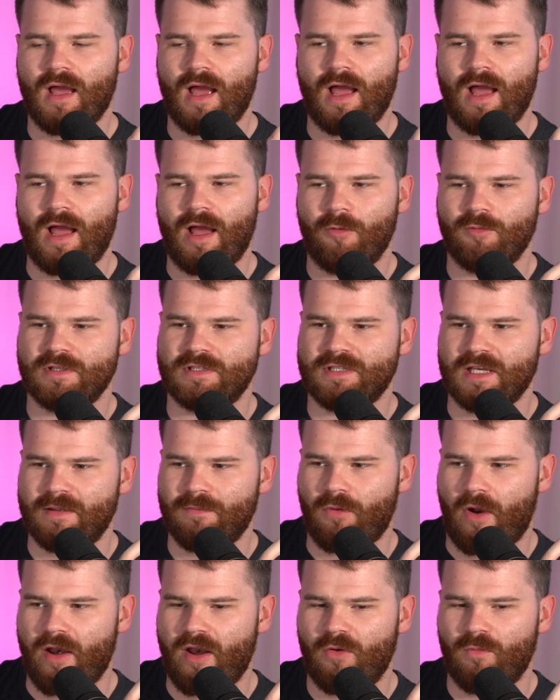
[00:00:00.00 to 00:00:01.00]
I, would say,
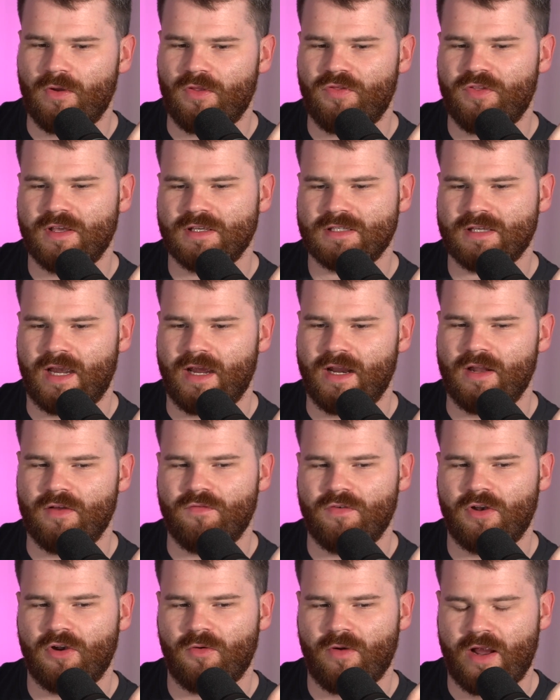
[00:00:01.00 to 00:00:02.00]
Brando, with this kind of
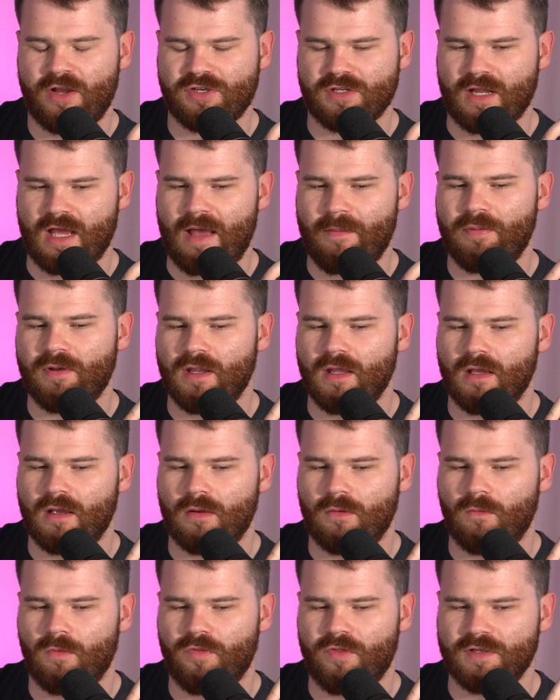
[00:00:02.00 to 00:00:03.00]
iteration
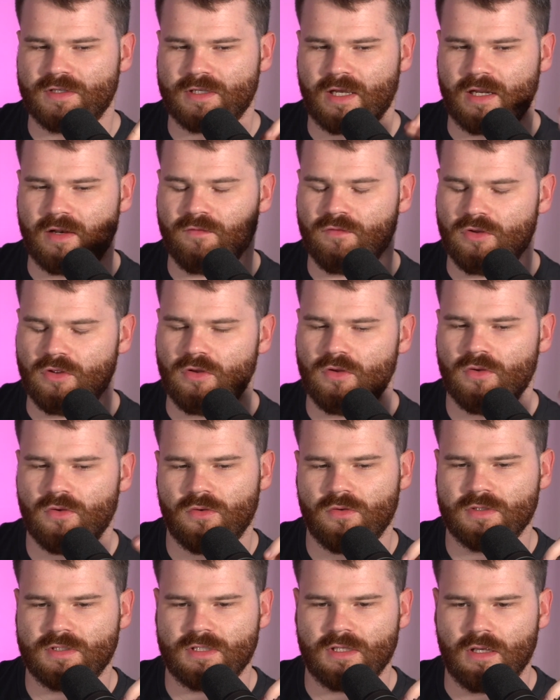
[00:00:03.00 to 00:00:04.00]
happening, with this kind of
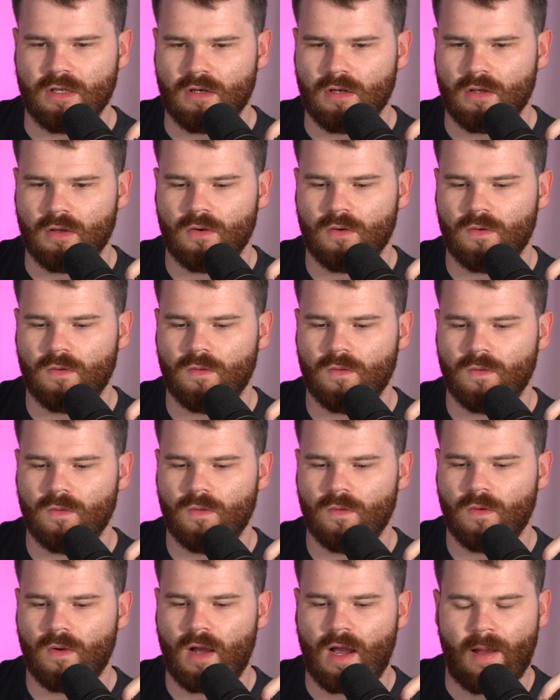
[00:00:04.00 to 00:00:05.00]
news, you know,
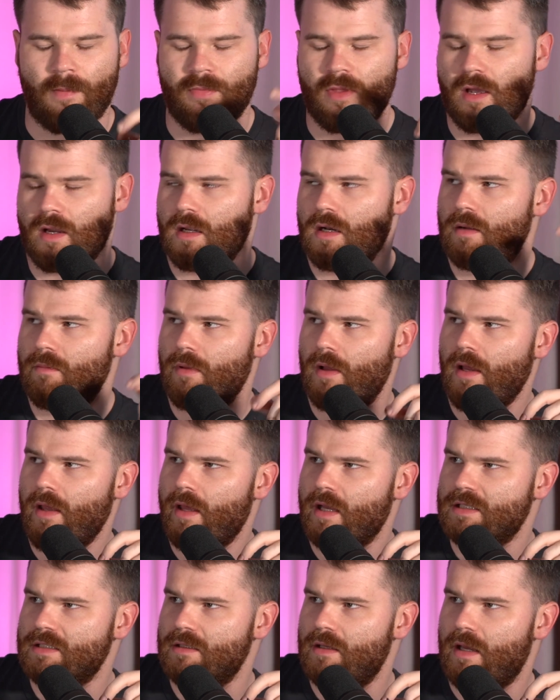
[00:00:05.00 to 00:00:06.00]
I'm not going to buy
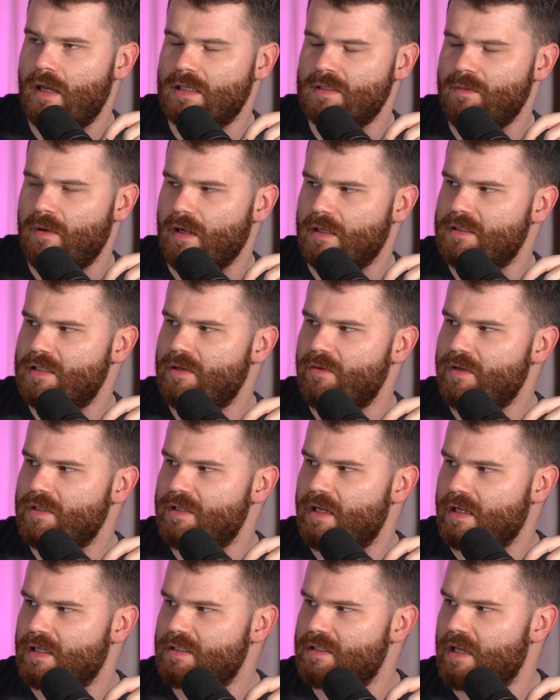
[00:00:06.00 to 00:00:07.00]
X, Xbox Series
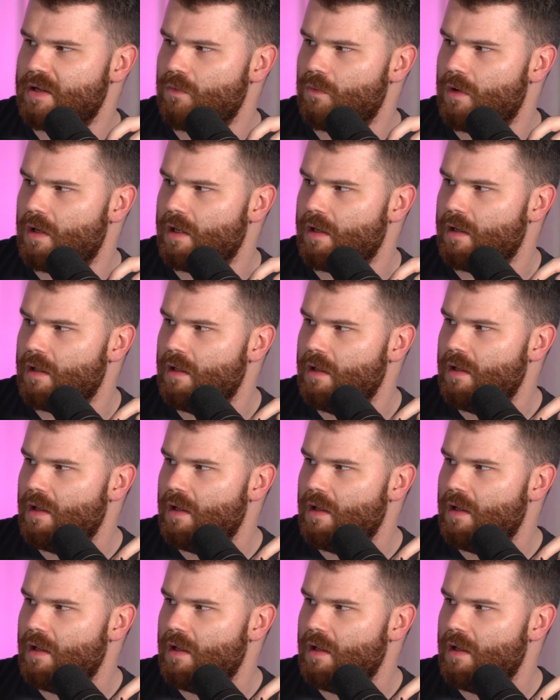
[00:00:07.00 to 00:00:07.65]
X day one.